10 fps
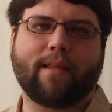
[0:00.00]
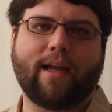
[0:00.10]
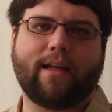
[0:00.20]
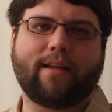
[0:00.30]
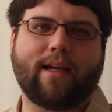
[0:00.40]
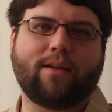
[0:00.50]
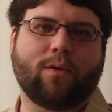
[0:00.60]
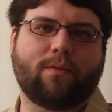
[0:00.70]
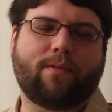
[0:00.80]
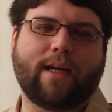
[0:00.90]
and then
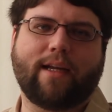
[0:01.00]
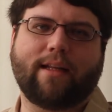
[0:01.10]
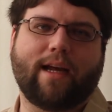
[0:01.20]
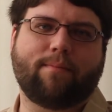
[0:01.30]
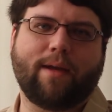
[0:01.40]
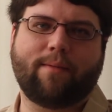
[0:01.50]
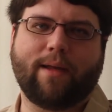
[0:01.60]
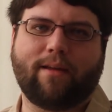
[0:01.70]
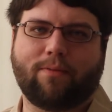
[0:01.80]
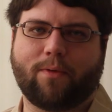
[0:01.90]
you'll find that
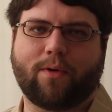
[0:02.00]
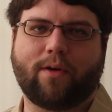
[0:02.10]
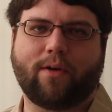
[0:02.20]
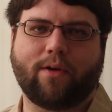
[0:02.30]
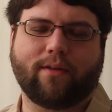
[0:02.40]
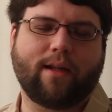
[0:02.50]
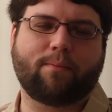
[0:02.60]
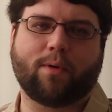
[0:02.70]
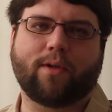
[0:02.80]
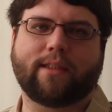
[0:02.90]
maybe for the
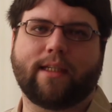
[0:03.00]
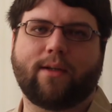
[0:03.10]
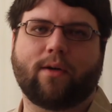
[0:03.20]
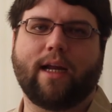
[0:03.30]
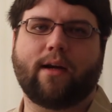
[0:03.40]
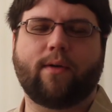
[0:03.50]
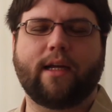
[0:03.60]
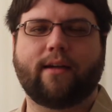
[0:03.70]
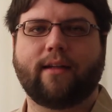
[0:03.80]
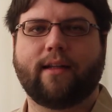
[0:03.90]
birds in your
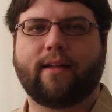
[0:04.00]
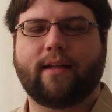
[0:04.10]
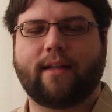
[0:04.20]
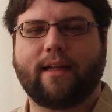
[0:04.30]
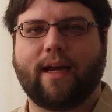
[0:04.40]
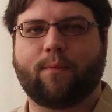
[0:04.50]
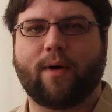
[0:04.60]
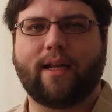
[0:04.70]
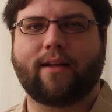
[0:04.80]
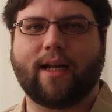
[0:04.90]
area, that
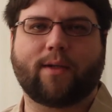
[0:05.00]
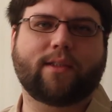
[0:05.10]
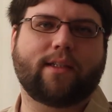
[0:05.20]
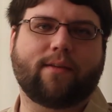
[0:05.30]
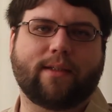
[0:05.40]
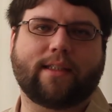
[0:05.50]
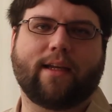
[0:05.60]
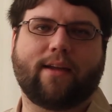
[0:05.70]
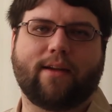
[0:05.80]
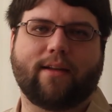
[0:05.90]
1,000th of a
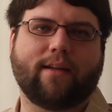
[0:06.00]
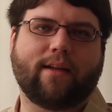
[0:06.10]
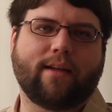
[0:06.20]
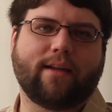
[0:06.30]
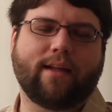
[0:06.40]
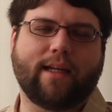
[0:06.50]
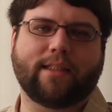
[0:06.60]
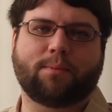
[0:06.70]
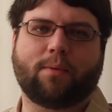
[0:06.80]
second is